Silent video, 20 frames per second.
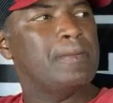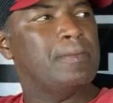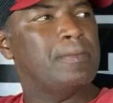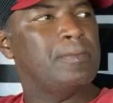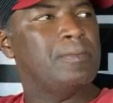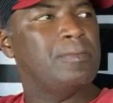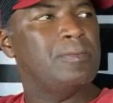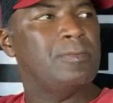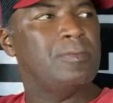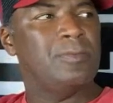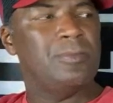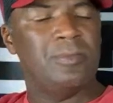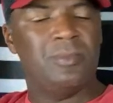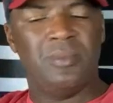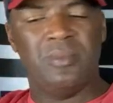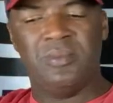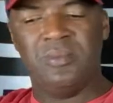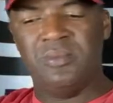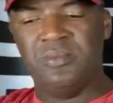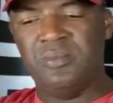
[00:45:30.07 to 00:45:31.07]

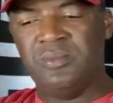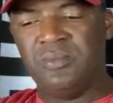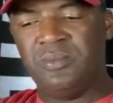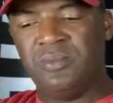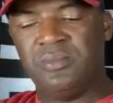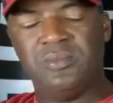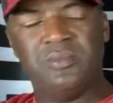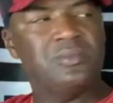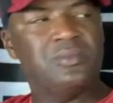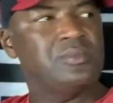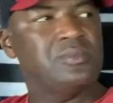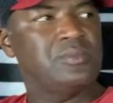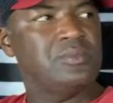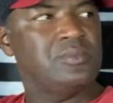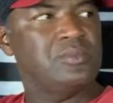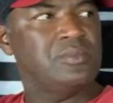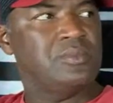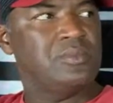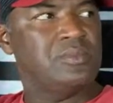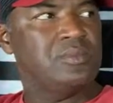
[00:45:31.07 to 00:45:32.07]

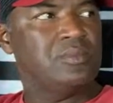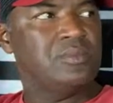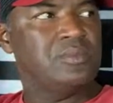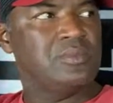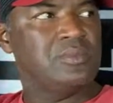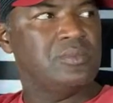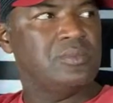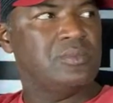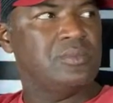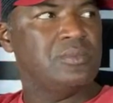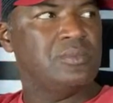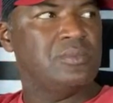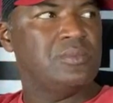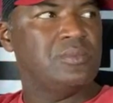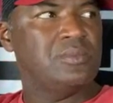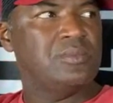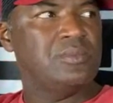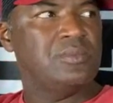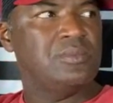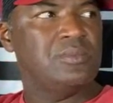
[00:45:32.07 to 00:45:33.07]

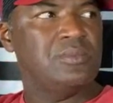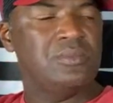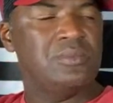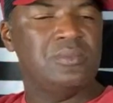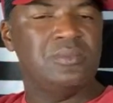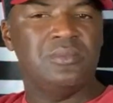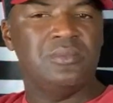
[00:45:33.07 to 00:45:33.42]
(silent)